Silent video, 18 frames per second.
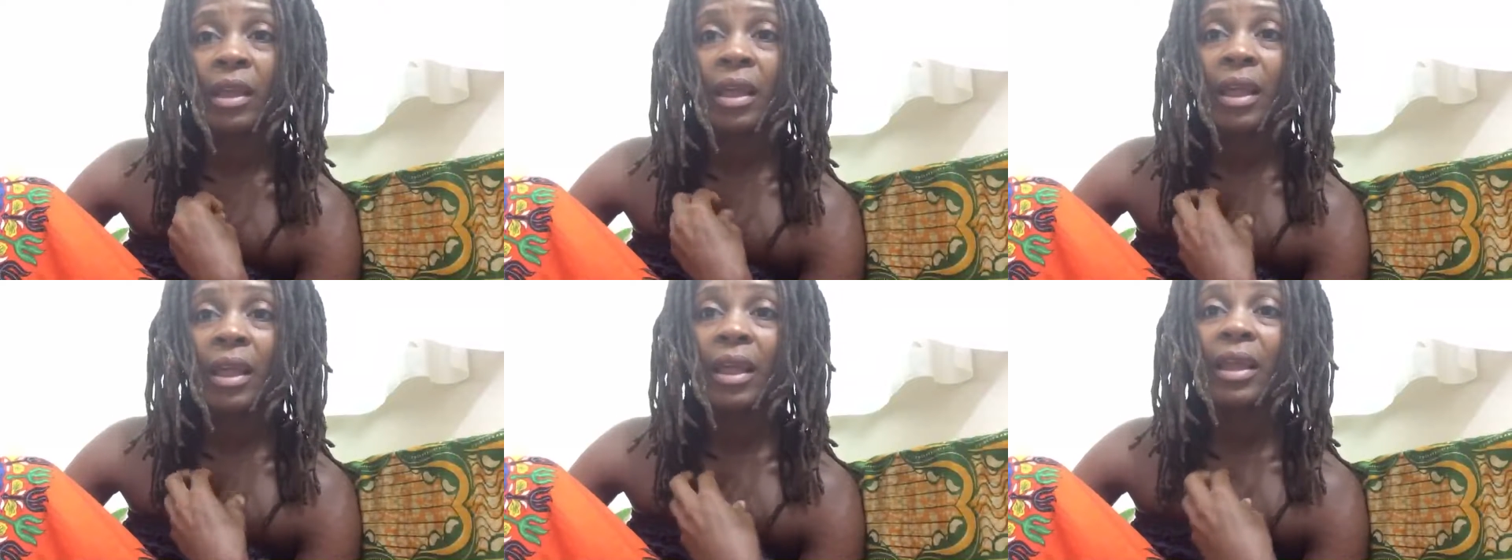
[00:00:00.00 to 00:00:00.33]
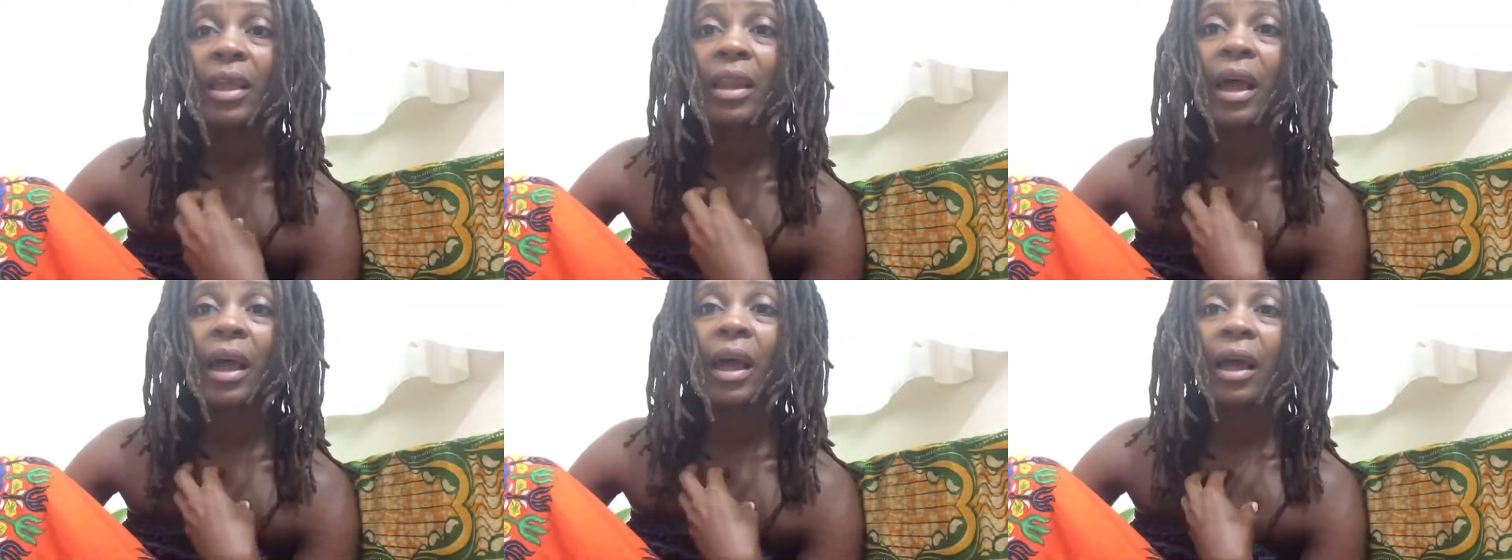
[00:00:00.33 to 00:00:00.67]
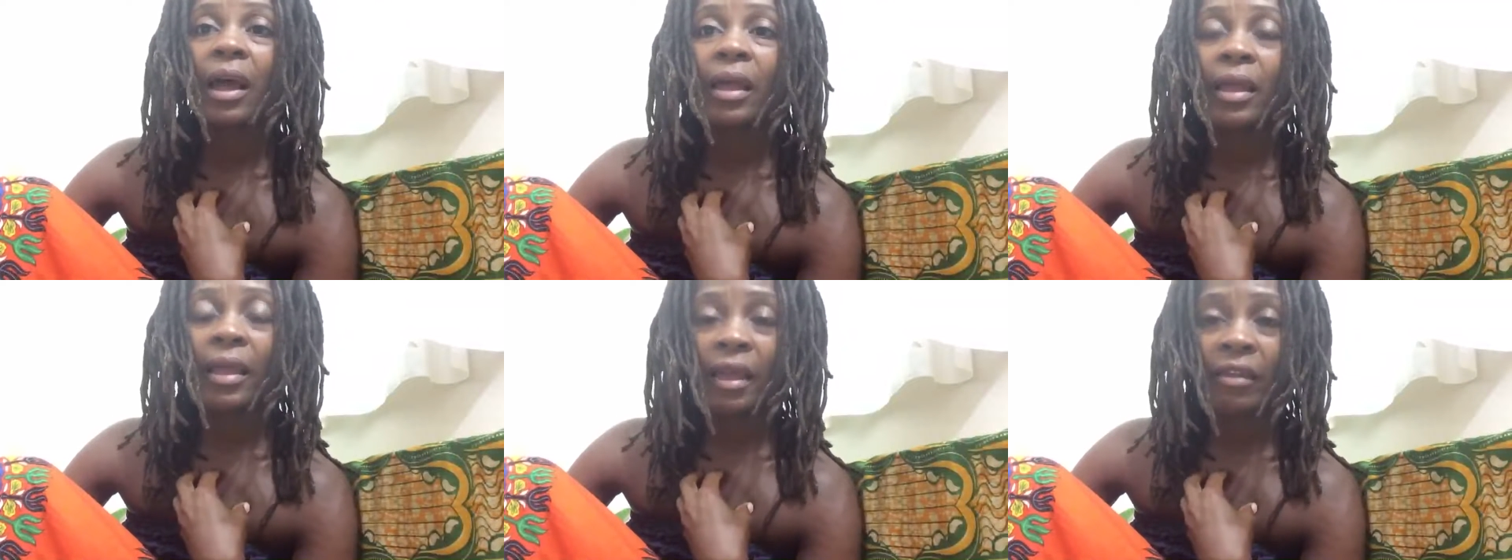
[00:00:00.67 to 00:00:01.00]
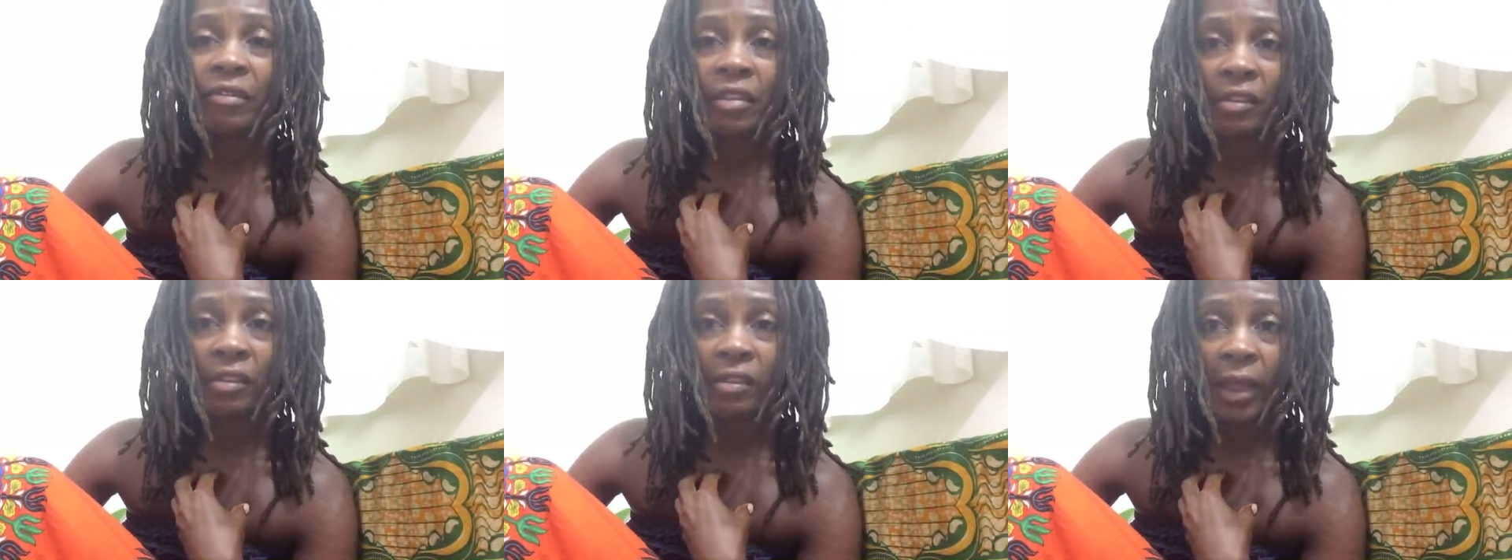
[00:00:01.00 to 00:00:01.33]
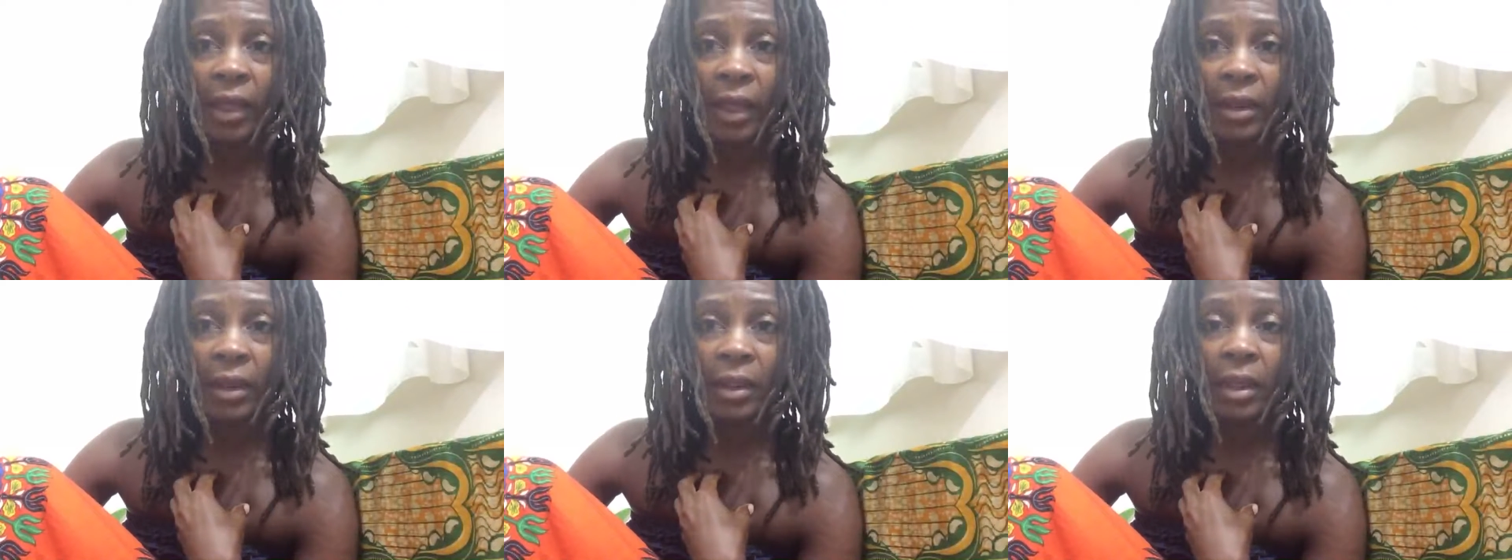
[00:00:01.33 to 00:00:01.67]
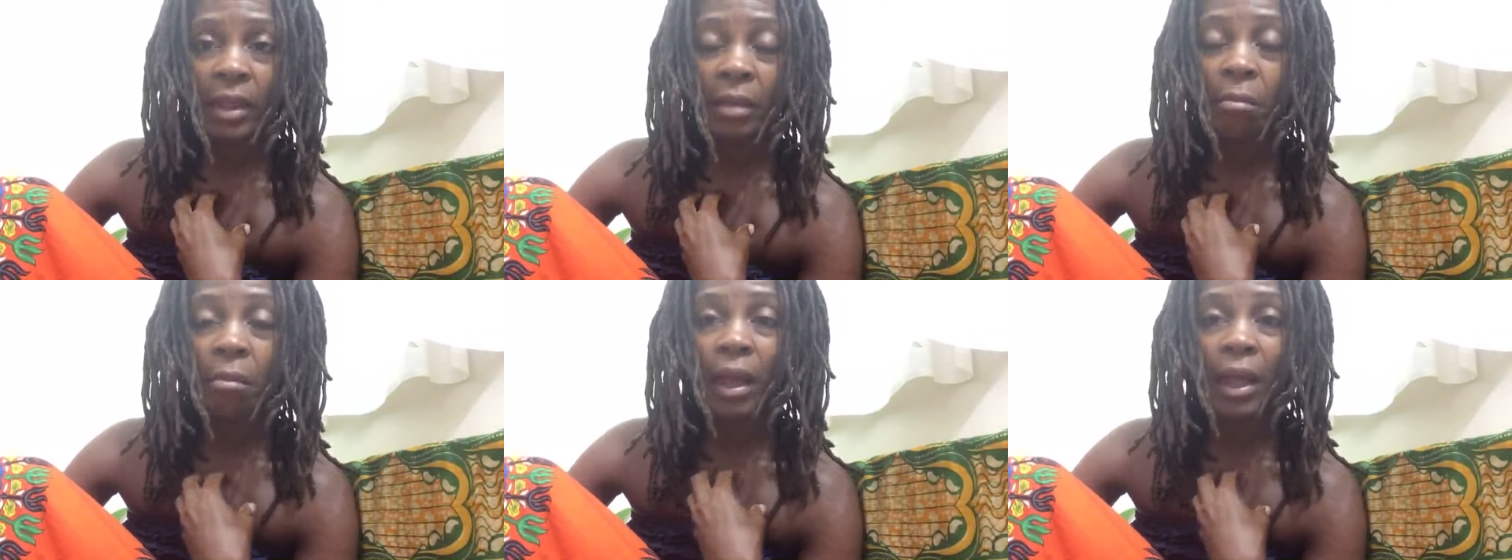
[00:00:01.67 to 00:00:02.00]
And I have decided in
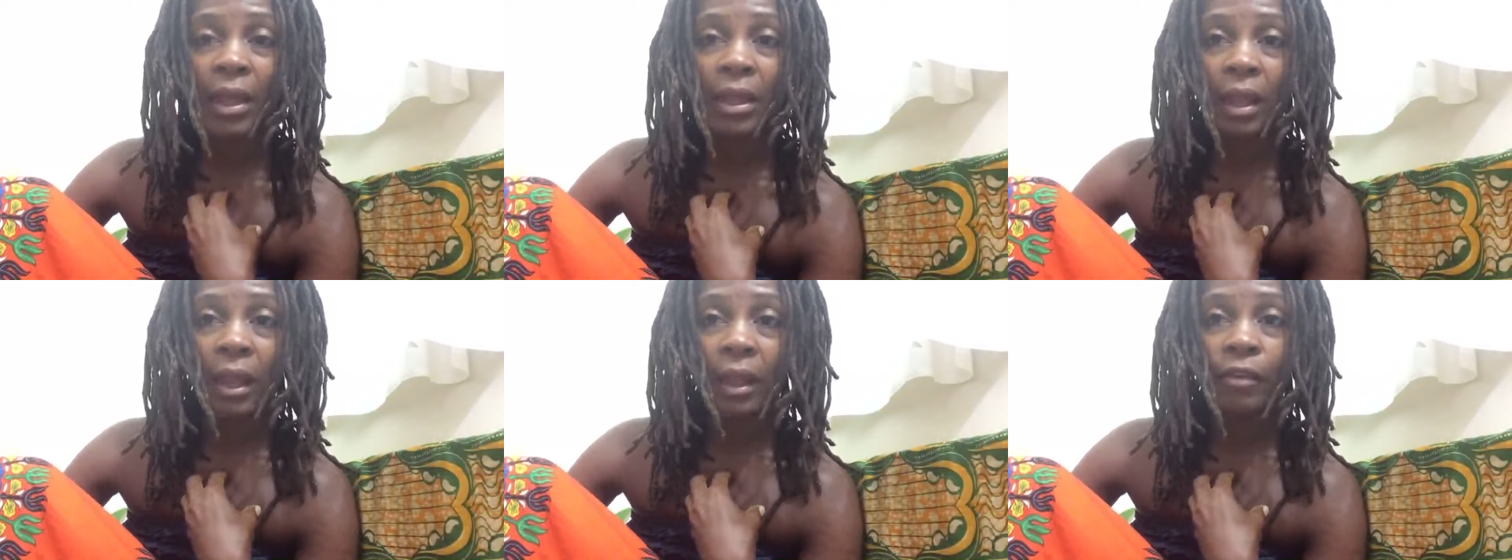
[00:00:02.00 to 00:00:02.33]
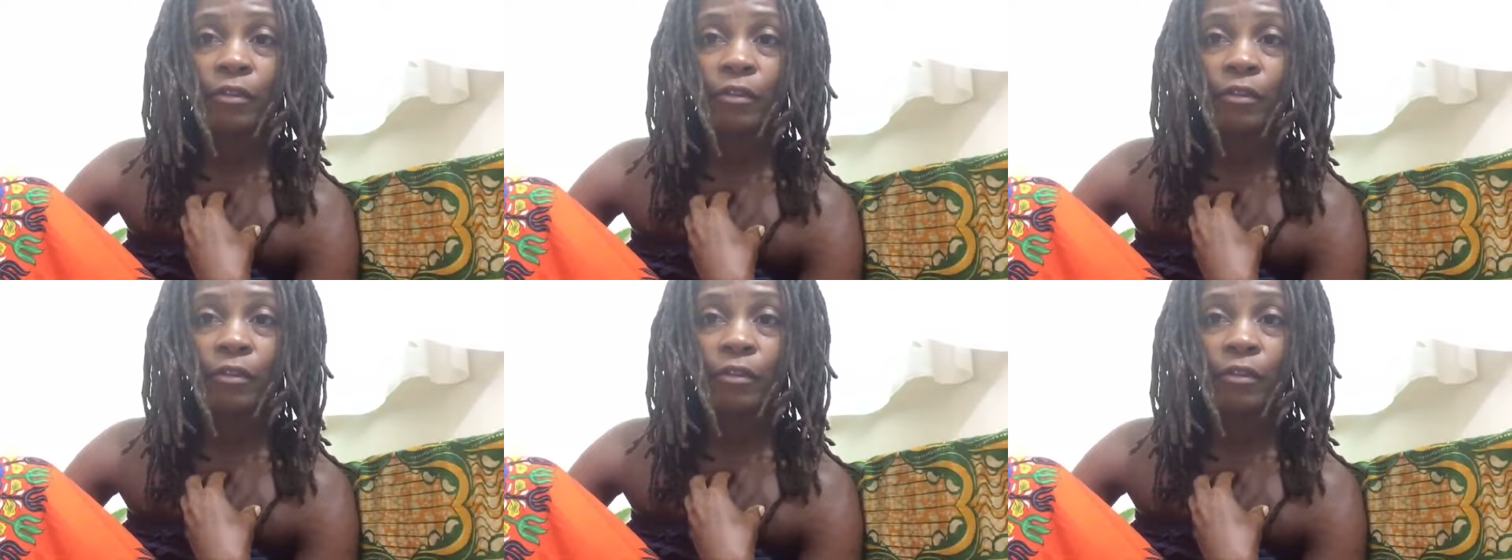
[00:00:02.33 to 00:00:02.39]
my life